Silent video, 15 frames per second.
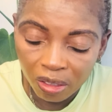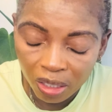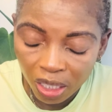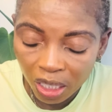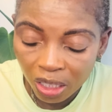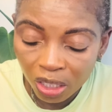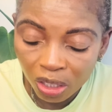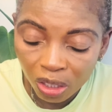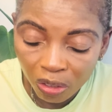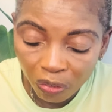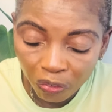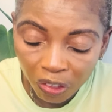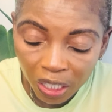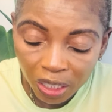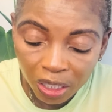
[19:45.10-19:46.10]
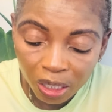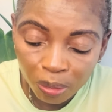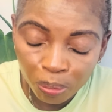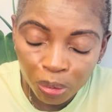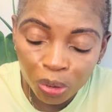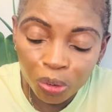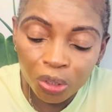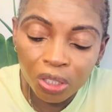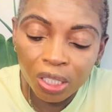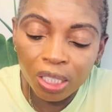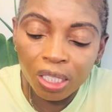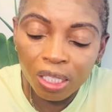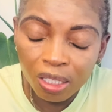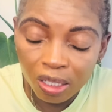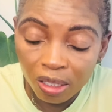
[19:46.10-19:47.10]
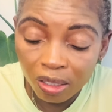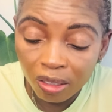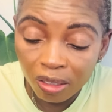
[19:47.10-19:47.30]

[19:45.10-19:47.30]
It's the Fenty Beauty